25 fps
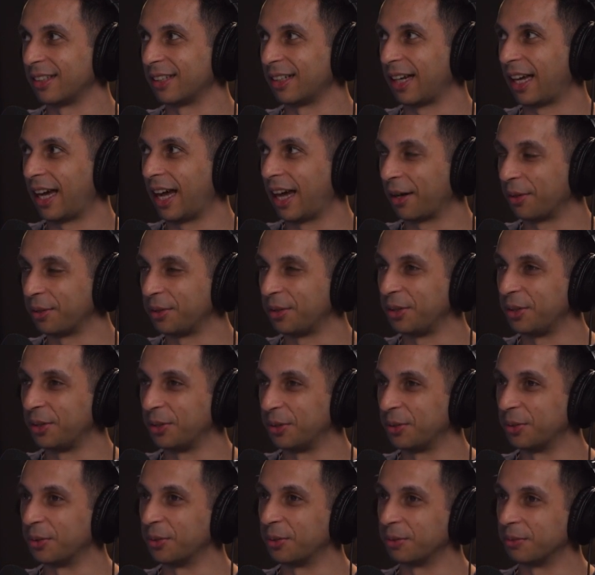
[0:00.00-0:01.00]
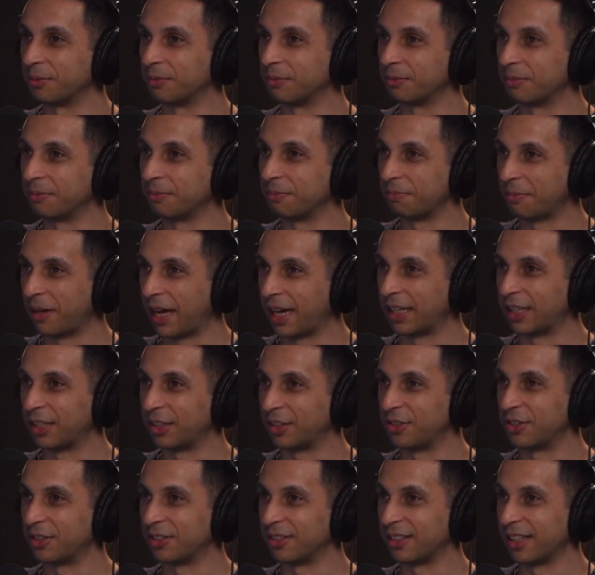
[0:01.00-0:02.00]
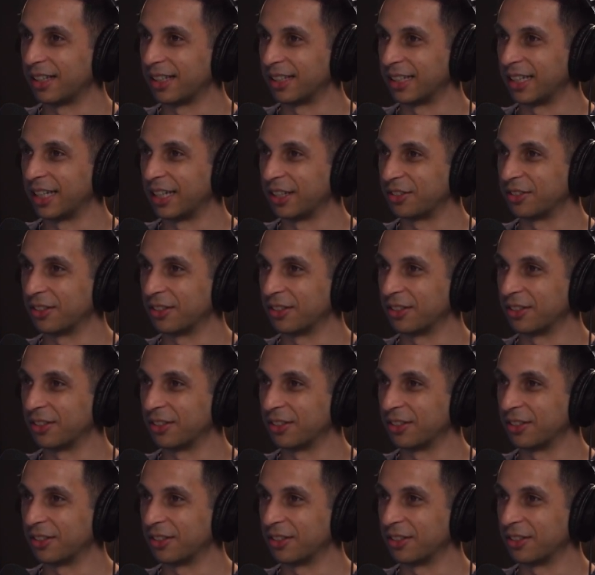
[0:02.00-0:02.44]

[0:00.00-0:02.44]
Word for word: how do you manage delegation?